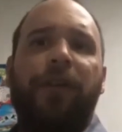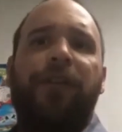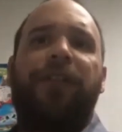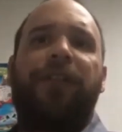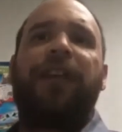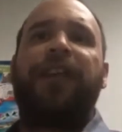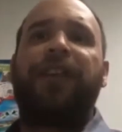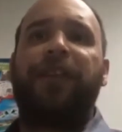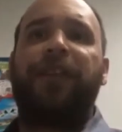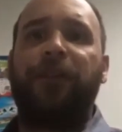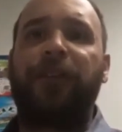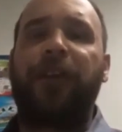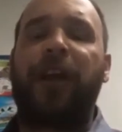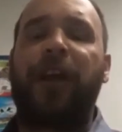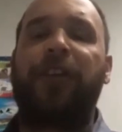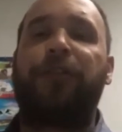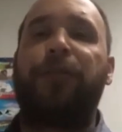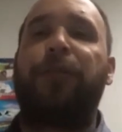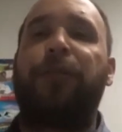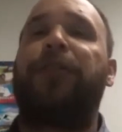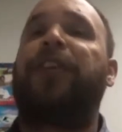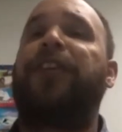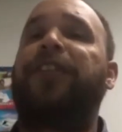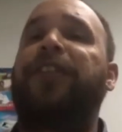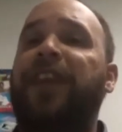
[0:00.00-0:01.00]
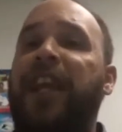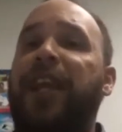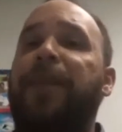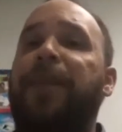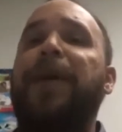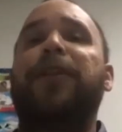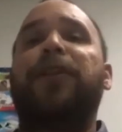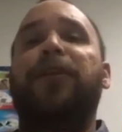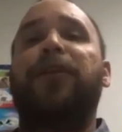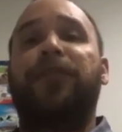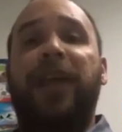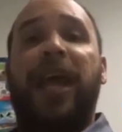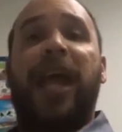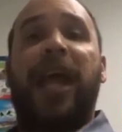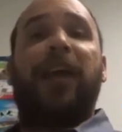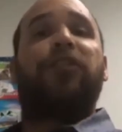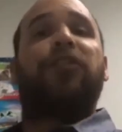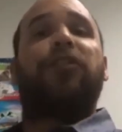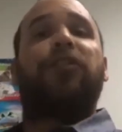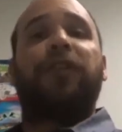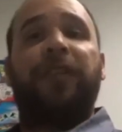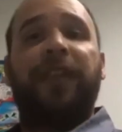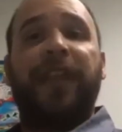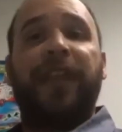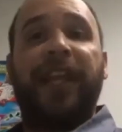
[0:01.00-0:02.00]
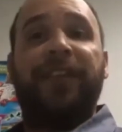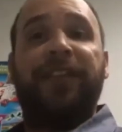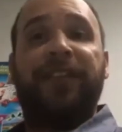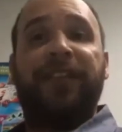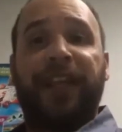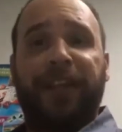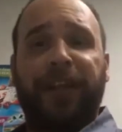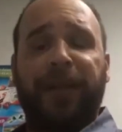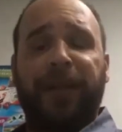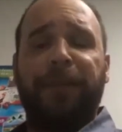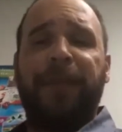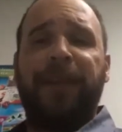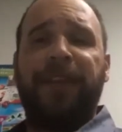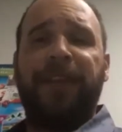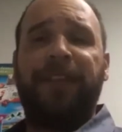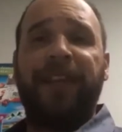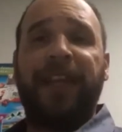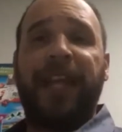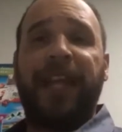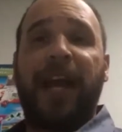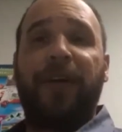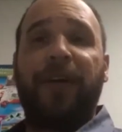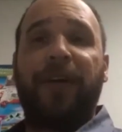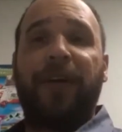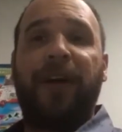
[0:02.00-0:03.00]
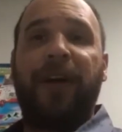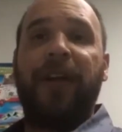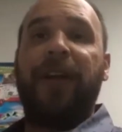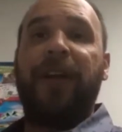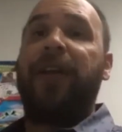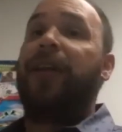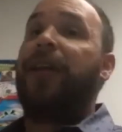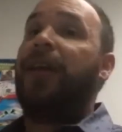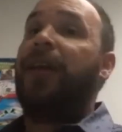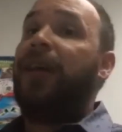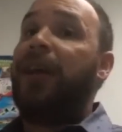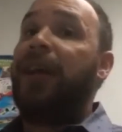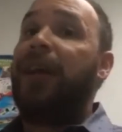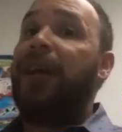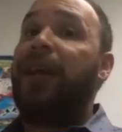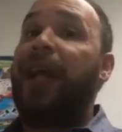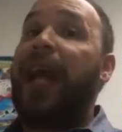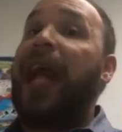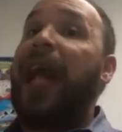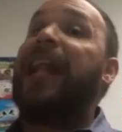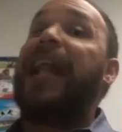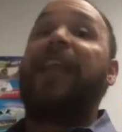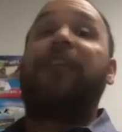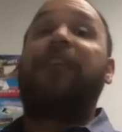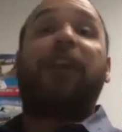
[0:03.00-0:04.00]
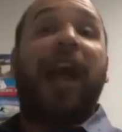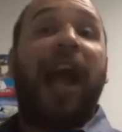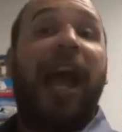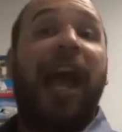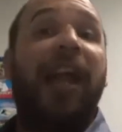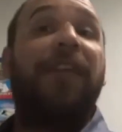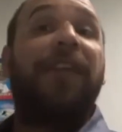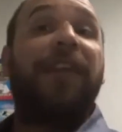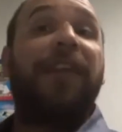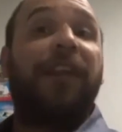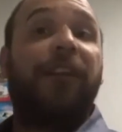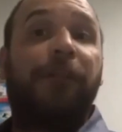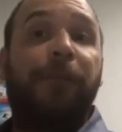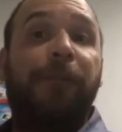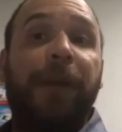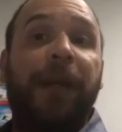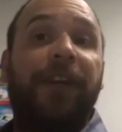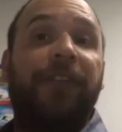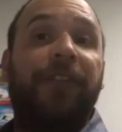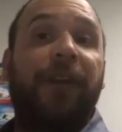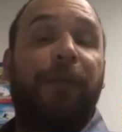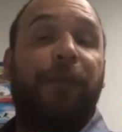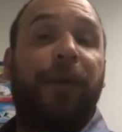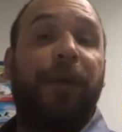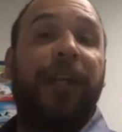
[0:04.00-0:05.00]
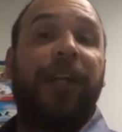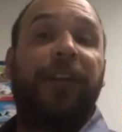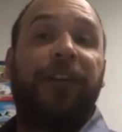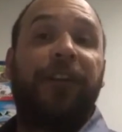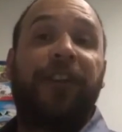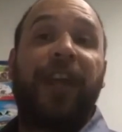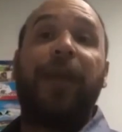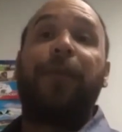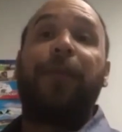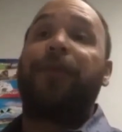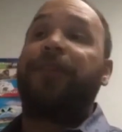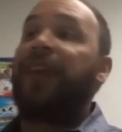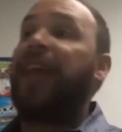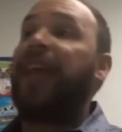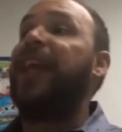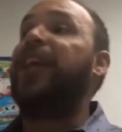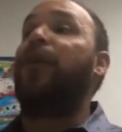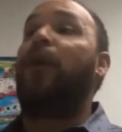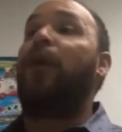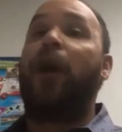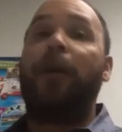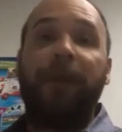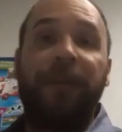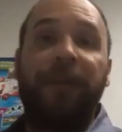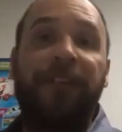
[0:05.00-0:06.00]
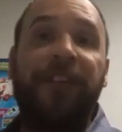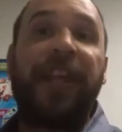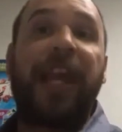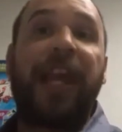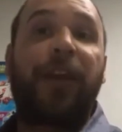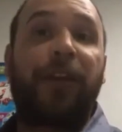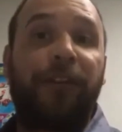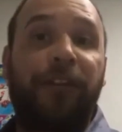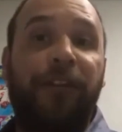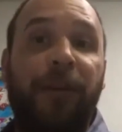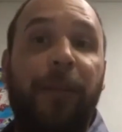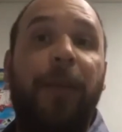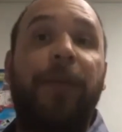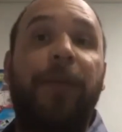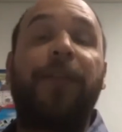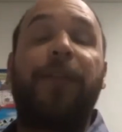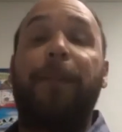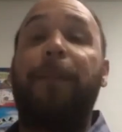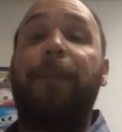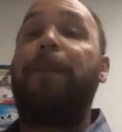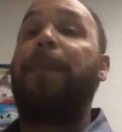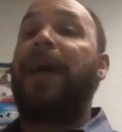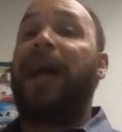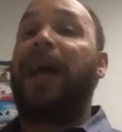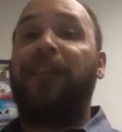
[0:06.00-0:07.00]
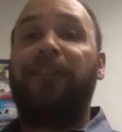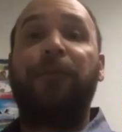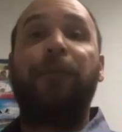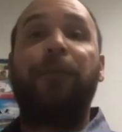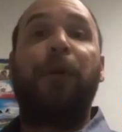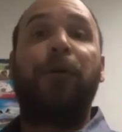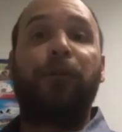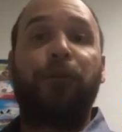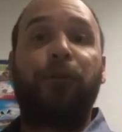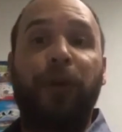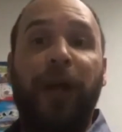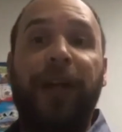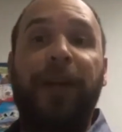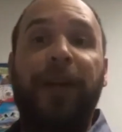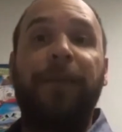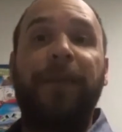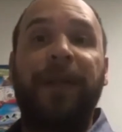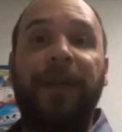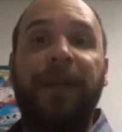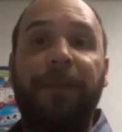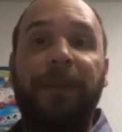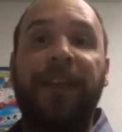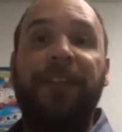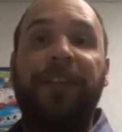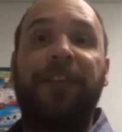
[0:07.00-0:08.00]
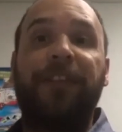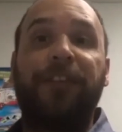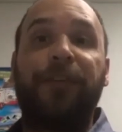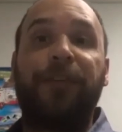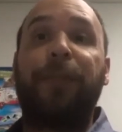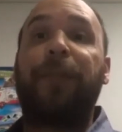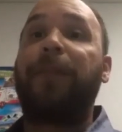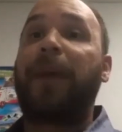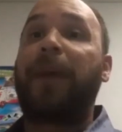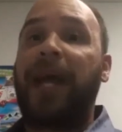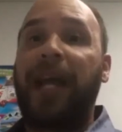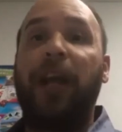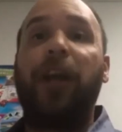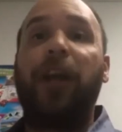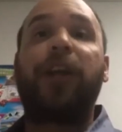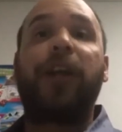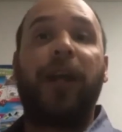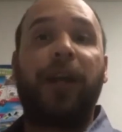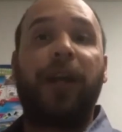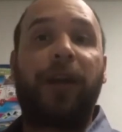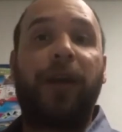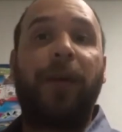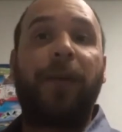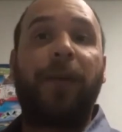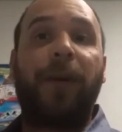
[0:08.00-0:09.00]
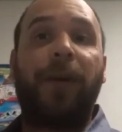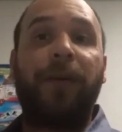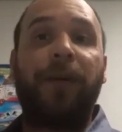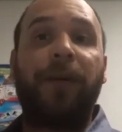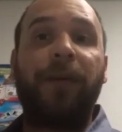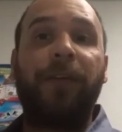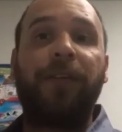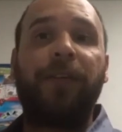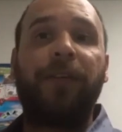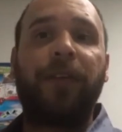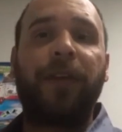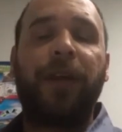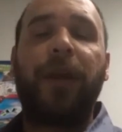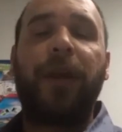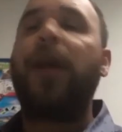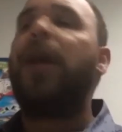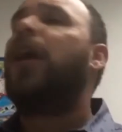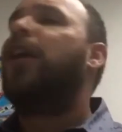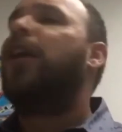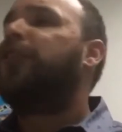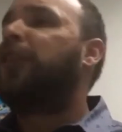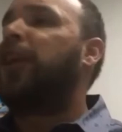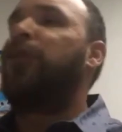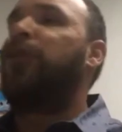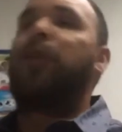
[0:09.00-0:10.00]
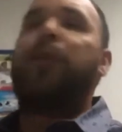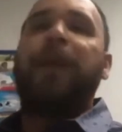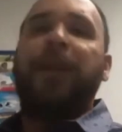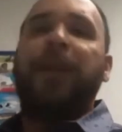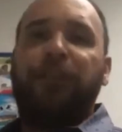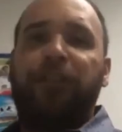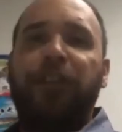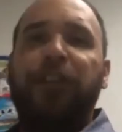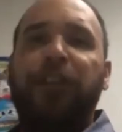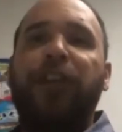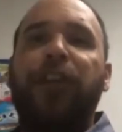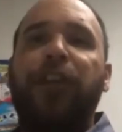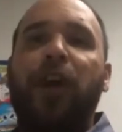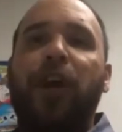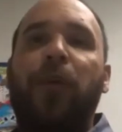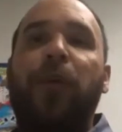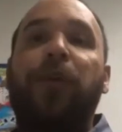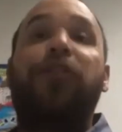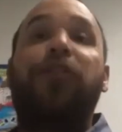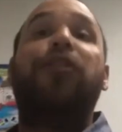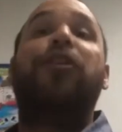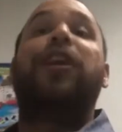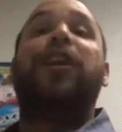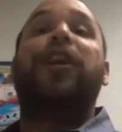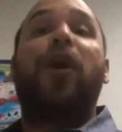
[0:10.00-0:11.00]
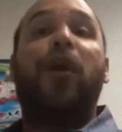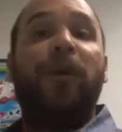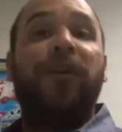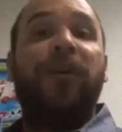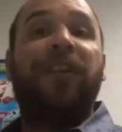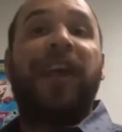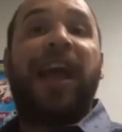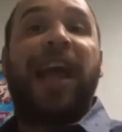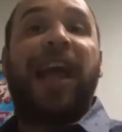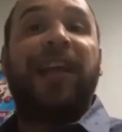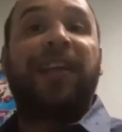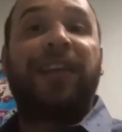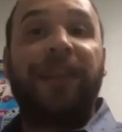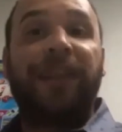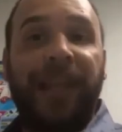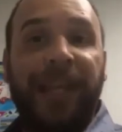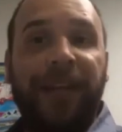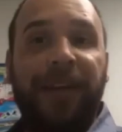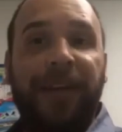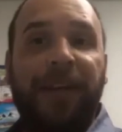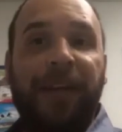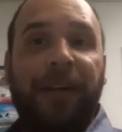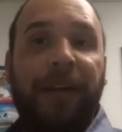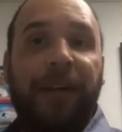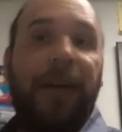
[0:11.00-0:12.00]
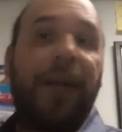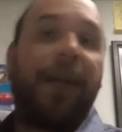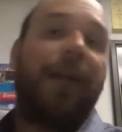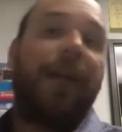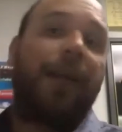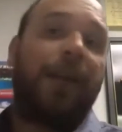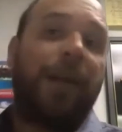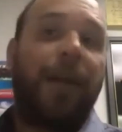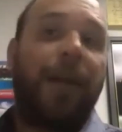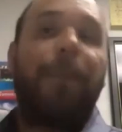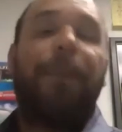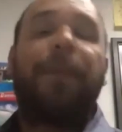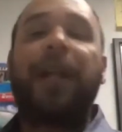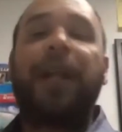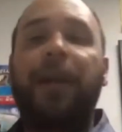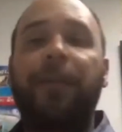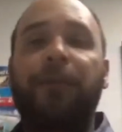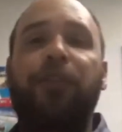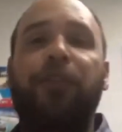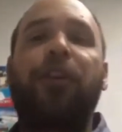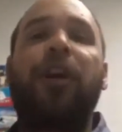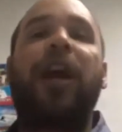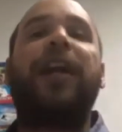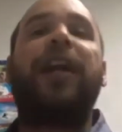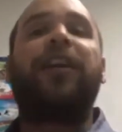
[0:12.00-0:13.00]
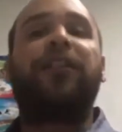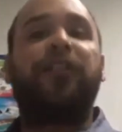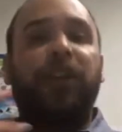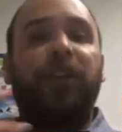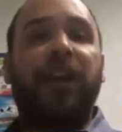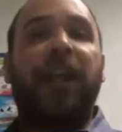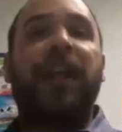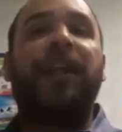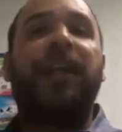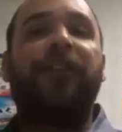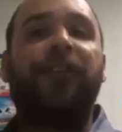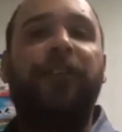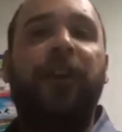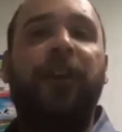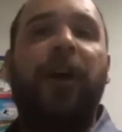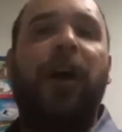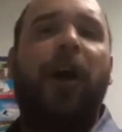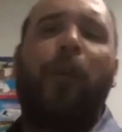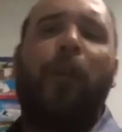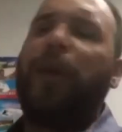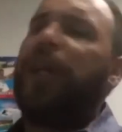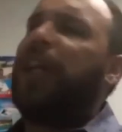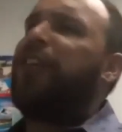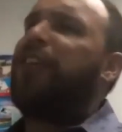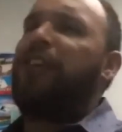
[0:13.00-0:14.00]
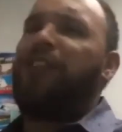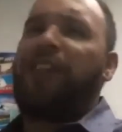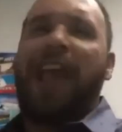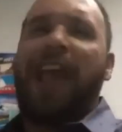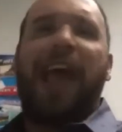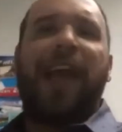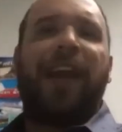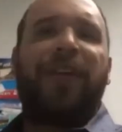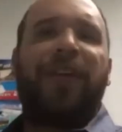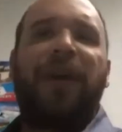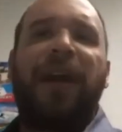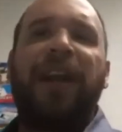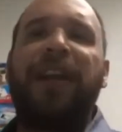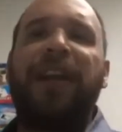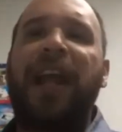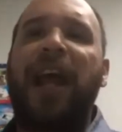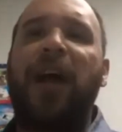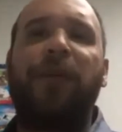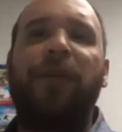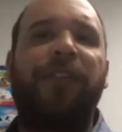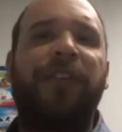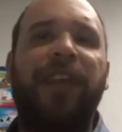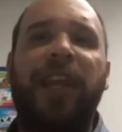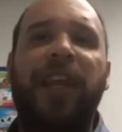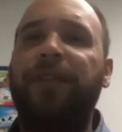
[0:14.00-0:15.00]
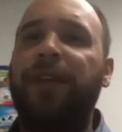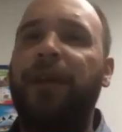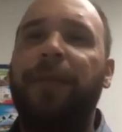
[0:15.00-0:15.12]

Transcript: the goal, is to get those customers excited about those extra things that they're missing out on. And that's kind of the experience I'm bringing to the table is, hey, you are missing out on some of the best, most recommended pieces by our Cutco owners. So I just want to make sure you know what you can always add later. But I'm trying to turn that into, we can just add it right now and